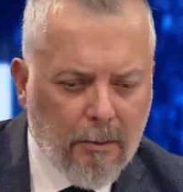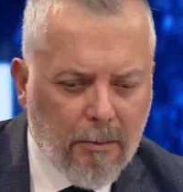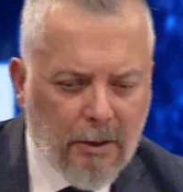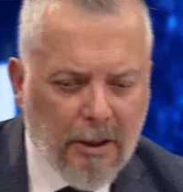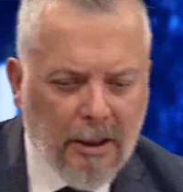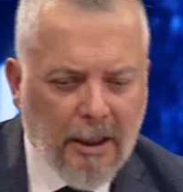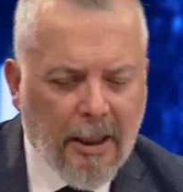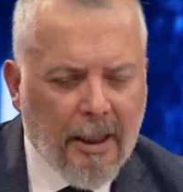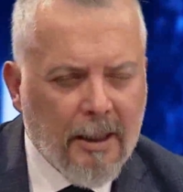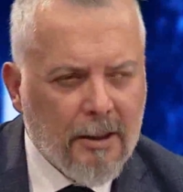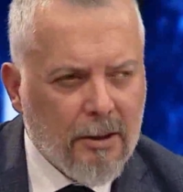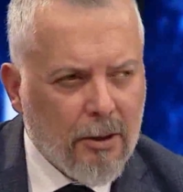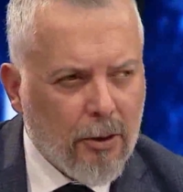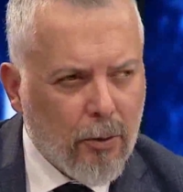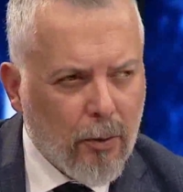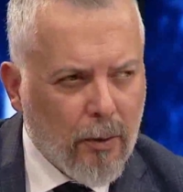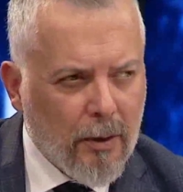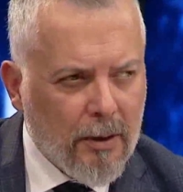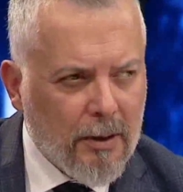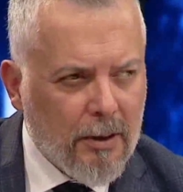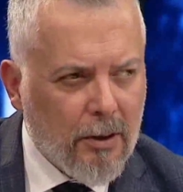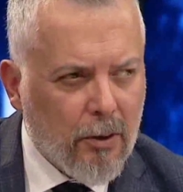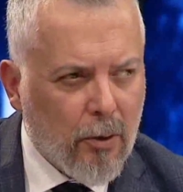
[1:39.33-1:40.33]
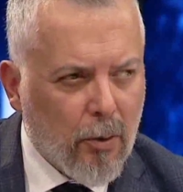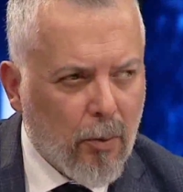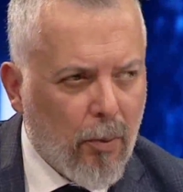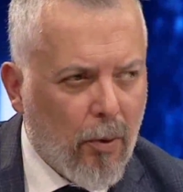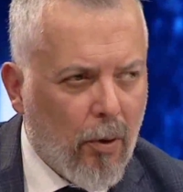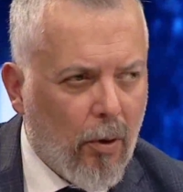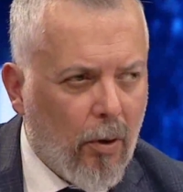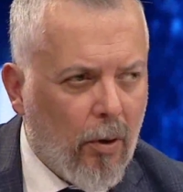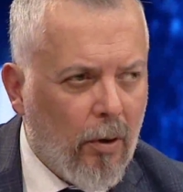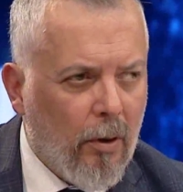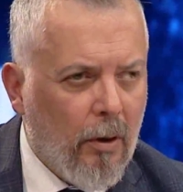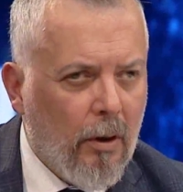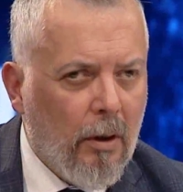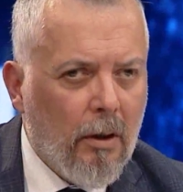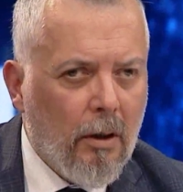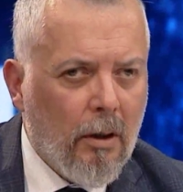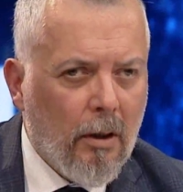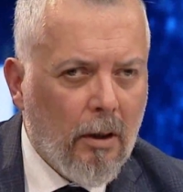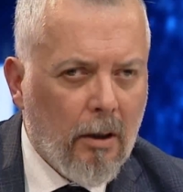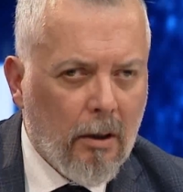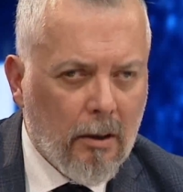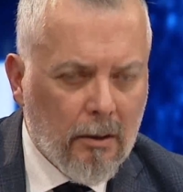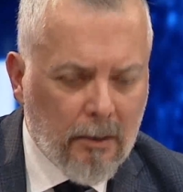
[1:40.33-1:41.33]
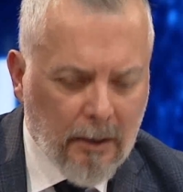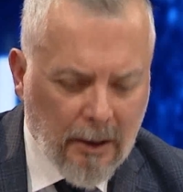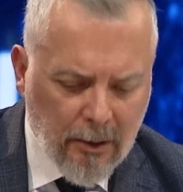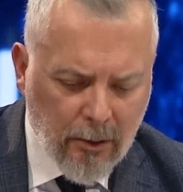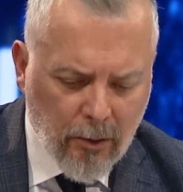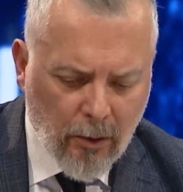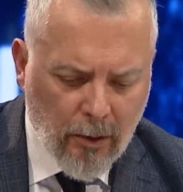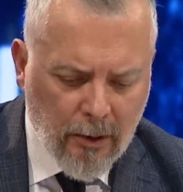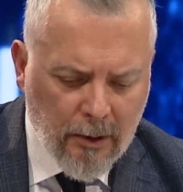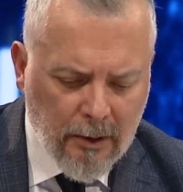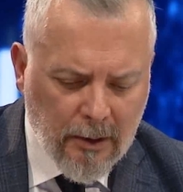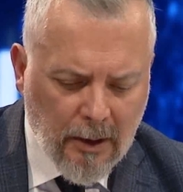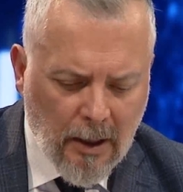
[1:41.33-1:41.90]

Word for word: kinezët duket sigur po tentojnë